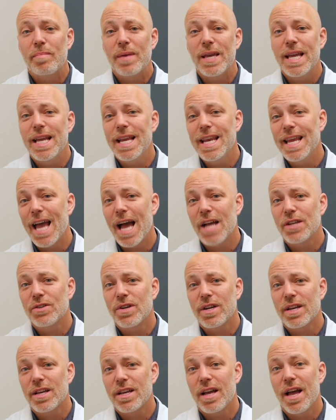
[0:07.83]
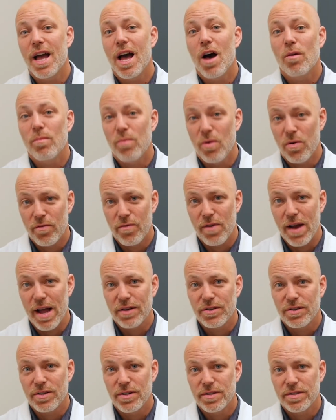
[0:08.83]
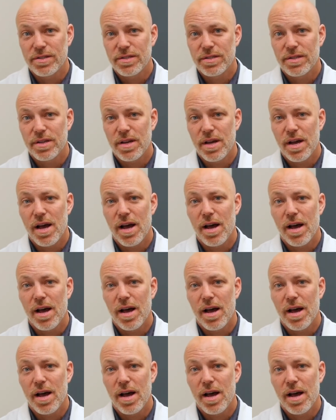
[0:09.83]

pediatric elbow fractures.